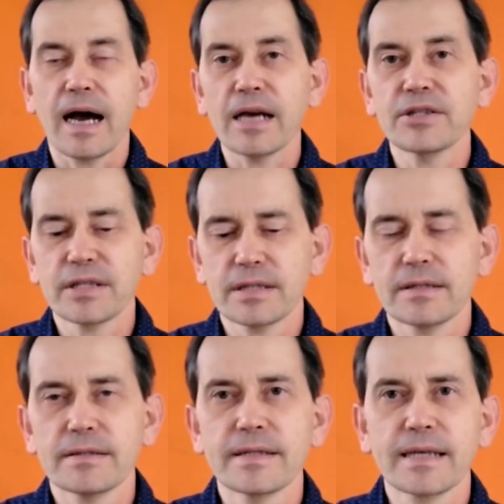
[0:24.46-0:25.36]
I
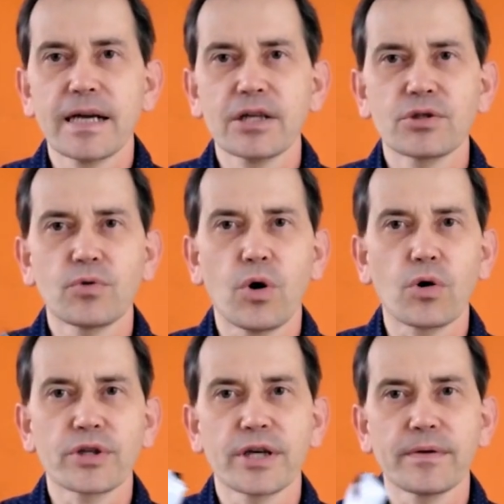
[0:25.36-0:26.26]
just decided to
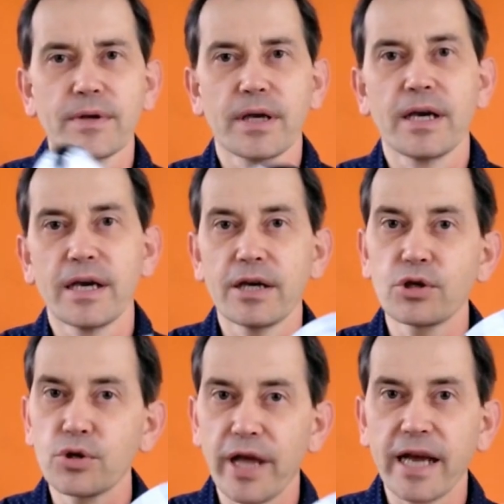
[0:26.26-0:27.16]
order uh,
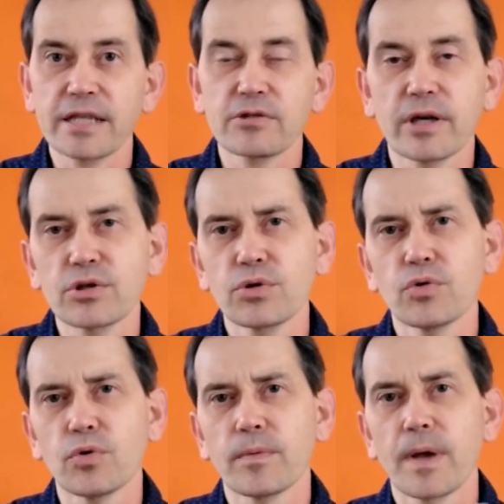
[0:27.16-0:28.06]
extra
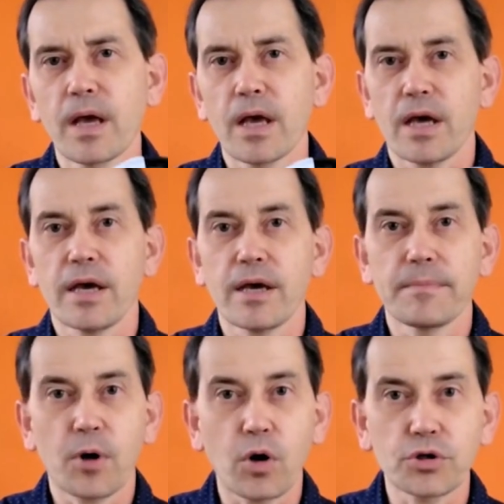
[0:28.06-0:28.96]
two Uh,
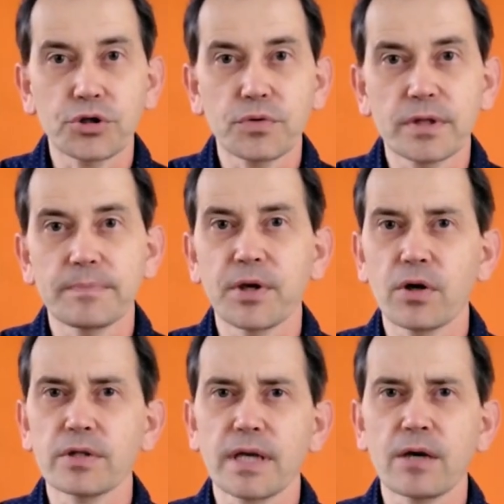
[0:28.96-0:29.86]
horseshoes
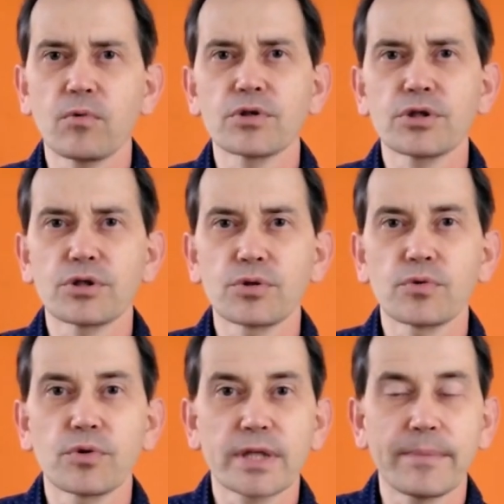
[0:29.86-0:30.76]
because I wanted to
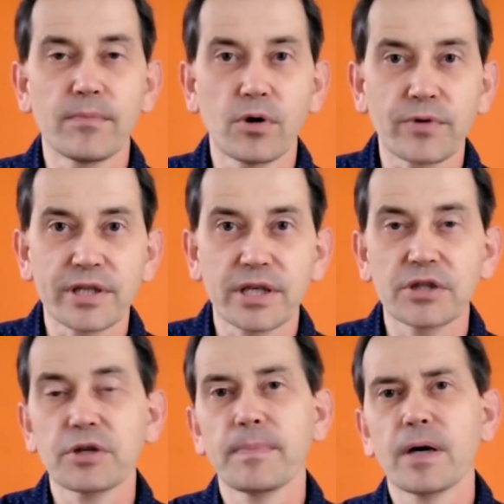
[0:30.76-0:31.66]
do some
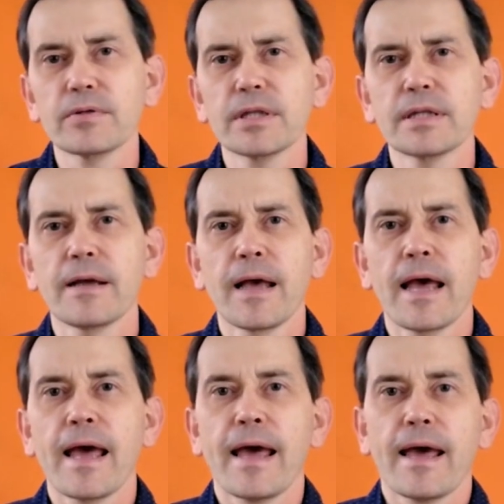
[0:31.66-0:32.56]
research about it,
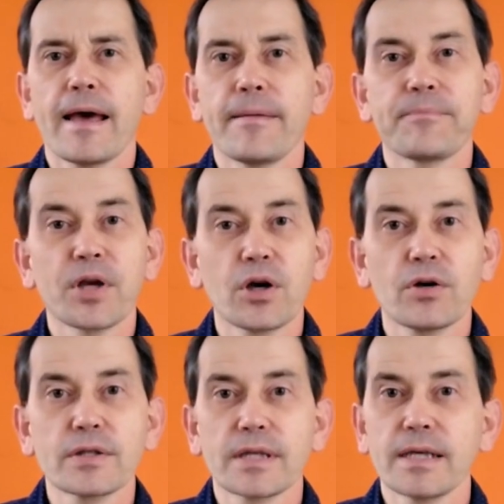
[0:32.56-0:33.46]
and
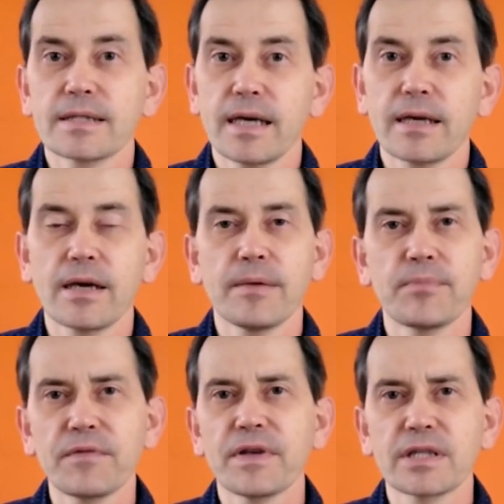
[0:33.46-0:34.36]
because, as I
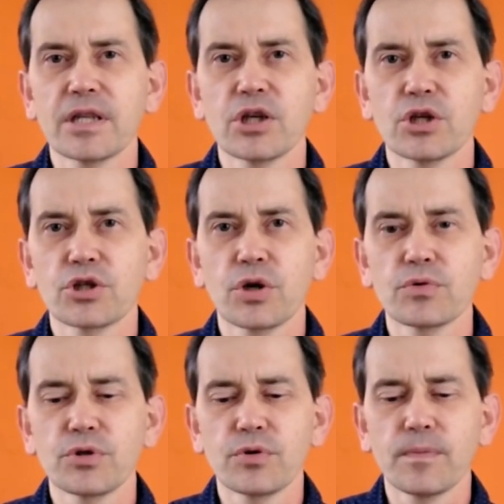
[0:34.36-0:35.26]
previously
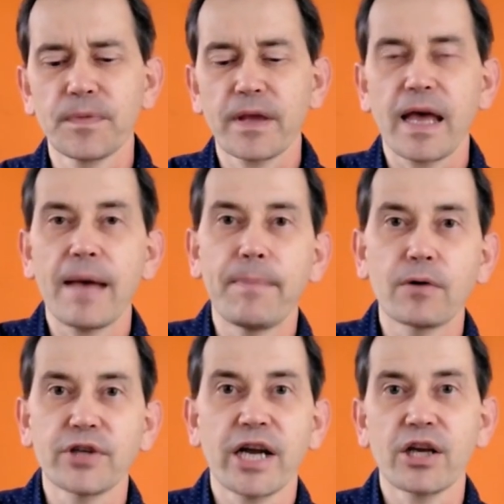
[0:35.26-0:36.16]
showed you
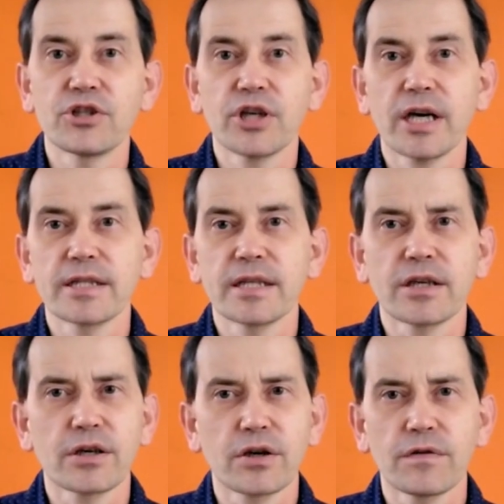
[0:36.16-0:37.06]
about
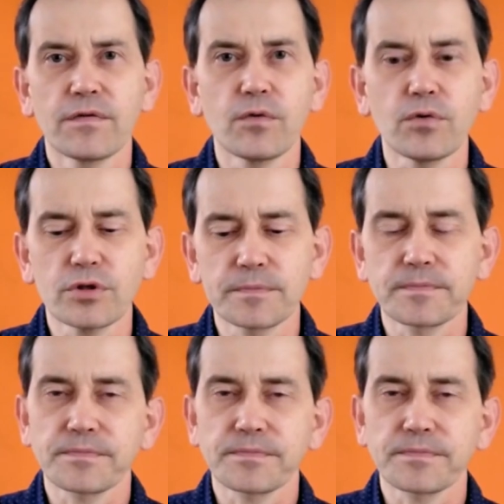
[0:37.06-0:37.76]
energizing food,